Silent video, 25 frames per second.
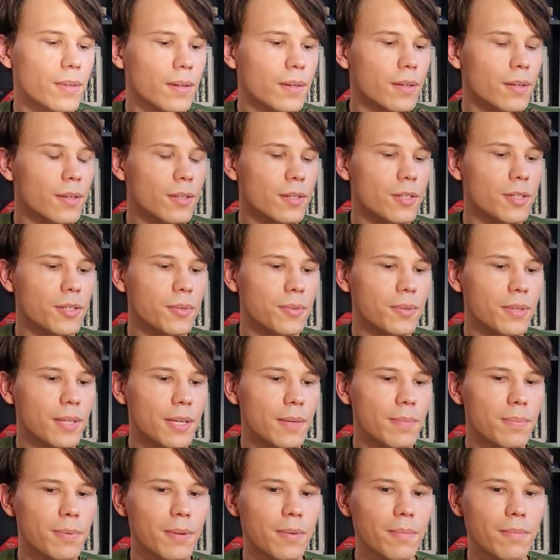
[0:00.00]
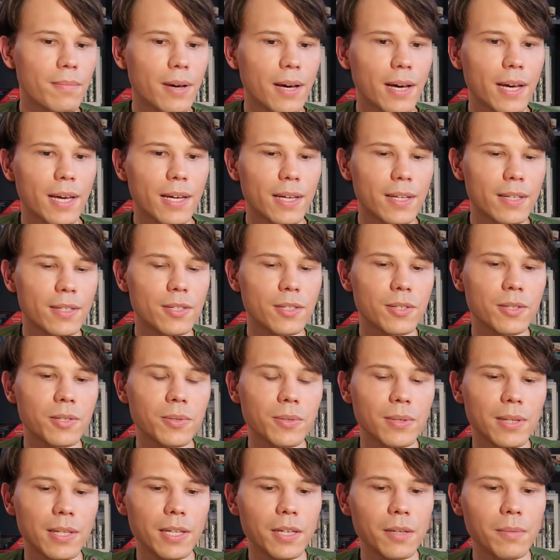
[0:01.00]
Do keep in mind to do a
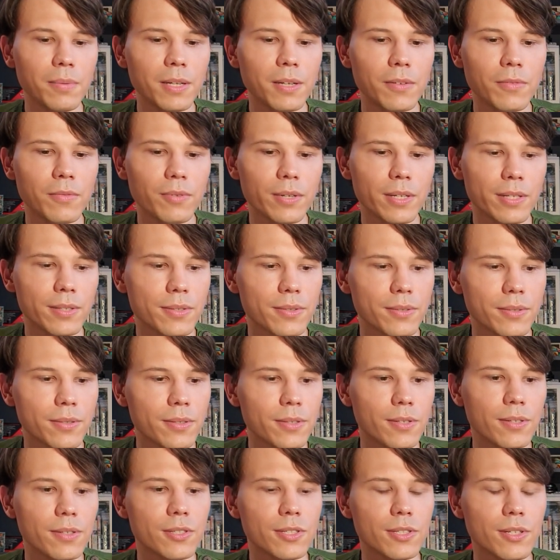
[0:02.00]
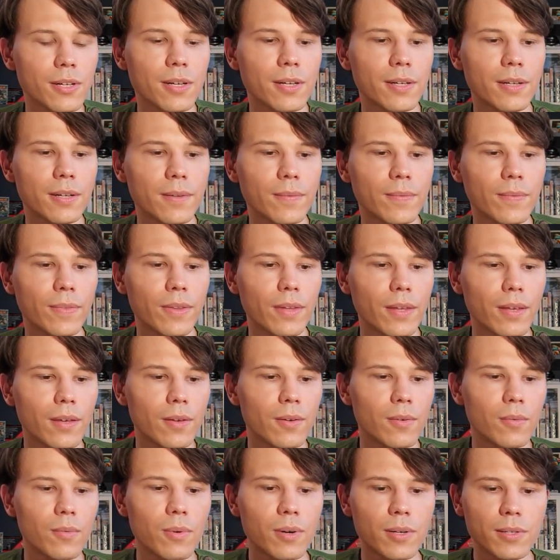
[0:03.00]
little bit of research on
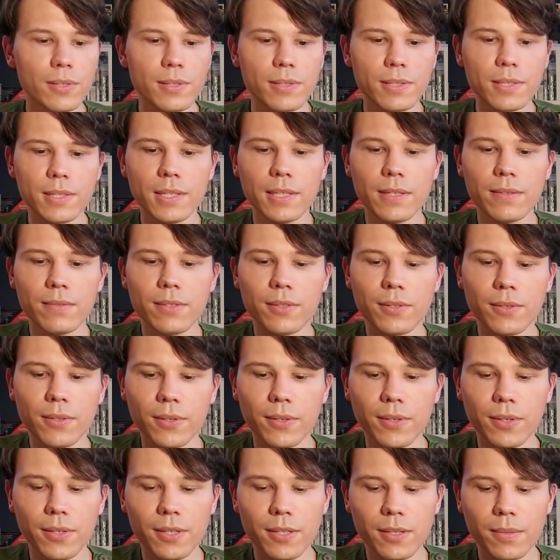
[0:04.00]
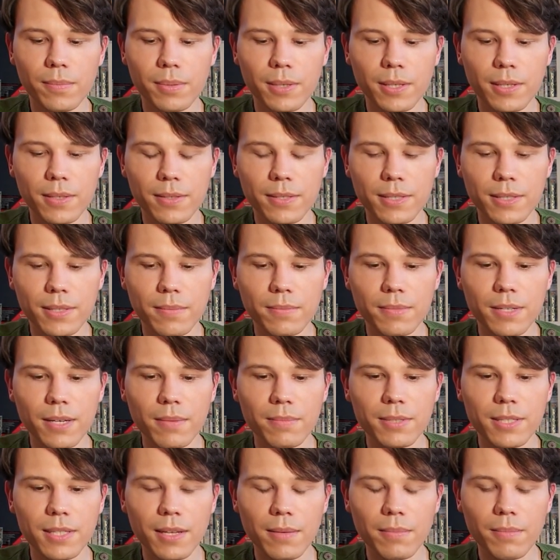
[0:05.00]
what sleeves are good, because
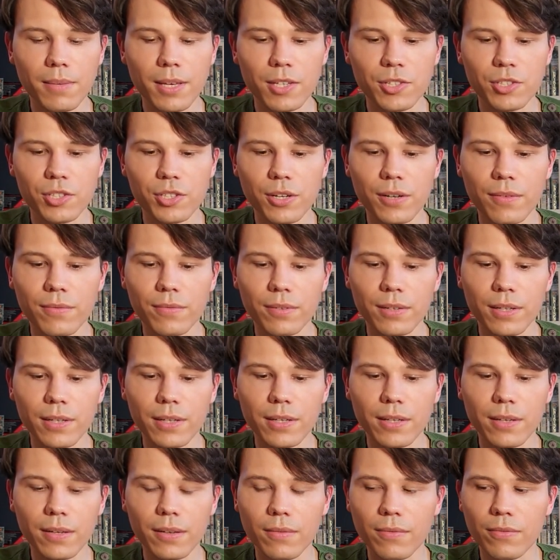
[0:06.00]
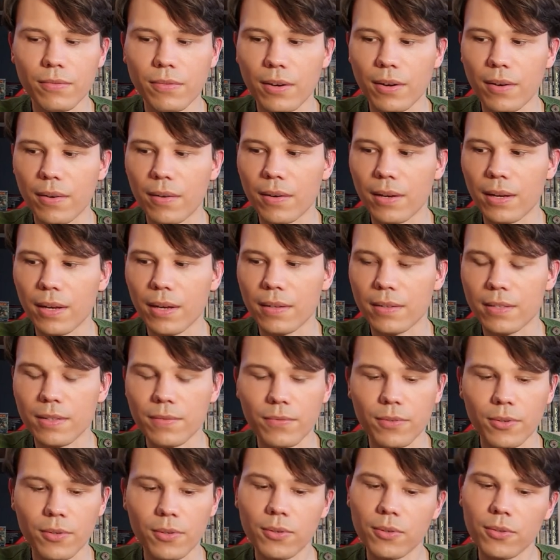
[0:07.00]
sometimes they make shoveling very
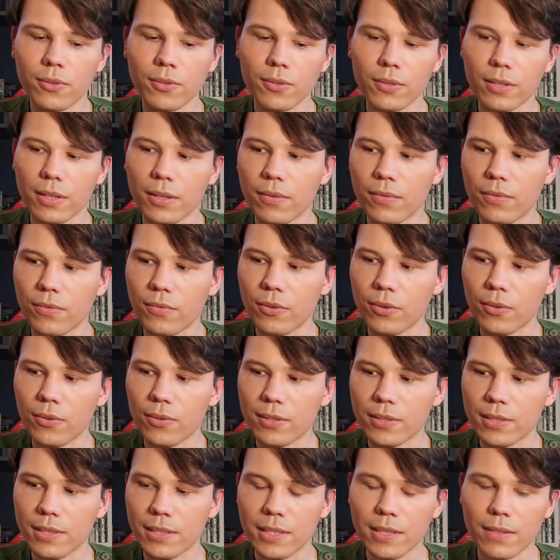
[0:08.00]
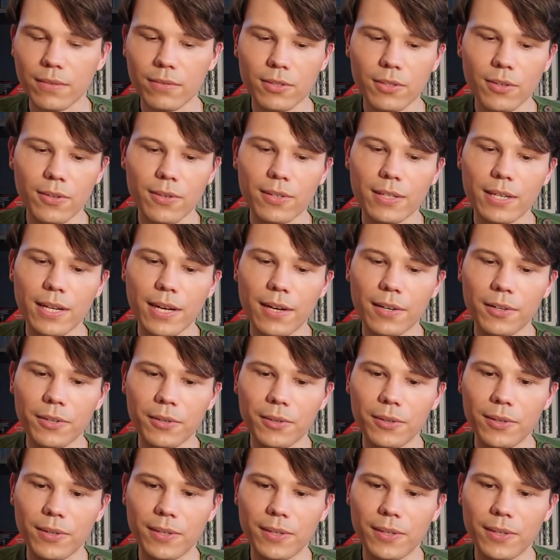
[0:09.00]
difficult if your sleeves are not good.